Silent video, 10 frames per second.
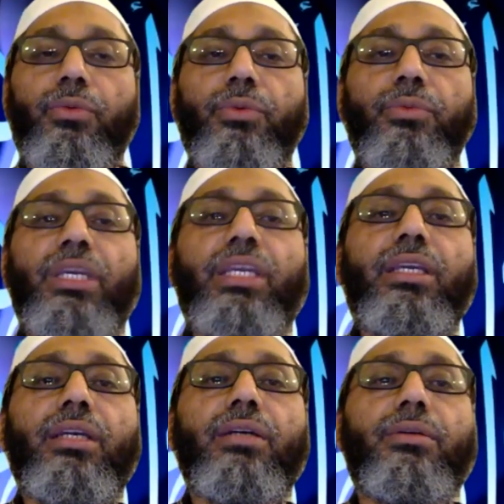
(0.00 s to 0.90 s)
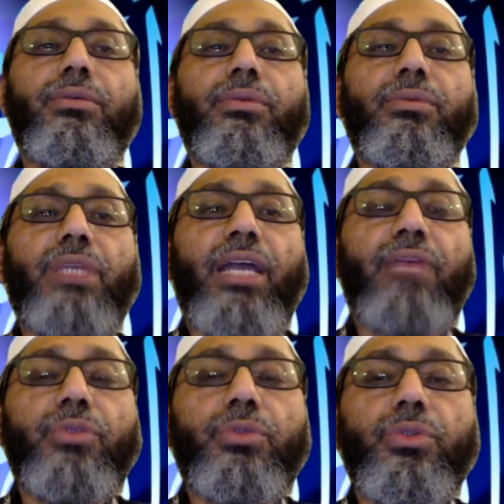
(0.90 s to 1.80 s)
we have
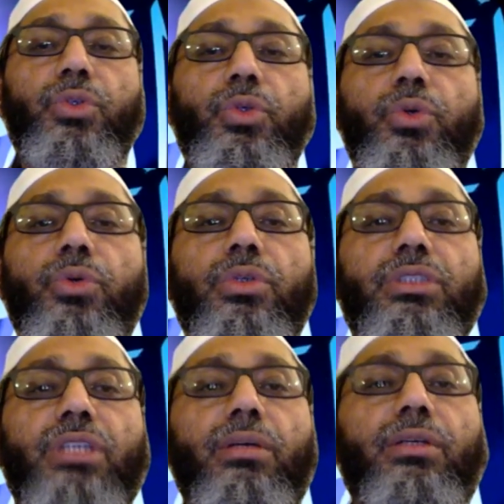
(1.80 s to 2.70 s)
to know a